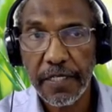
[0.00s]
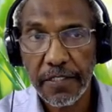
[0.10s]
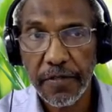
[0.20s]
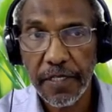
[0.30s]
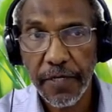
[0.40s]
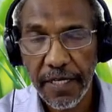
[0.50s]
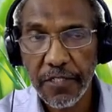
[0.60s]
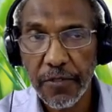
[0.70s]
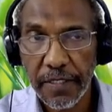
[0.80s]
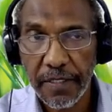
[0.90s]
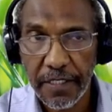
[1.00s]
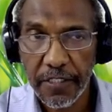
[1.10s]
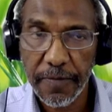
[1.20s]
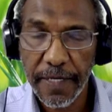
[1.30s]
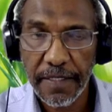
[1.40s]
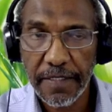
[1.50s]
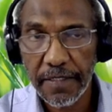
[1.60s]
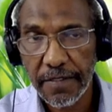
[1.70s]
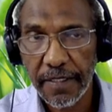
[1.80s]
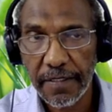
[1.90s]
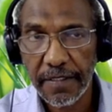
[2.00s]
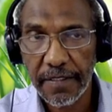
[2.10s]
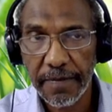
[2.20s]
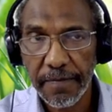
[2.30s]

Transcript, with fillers: and so they were actually reached by this instructor.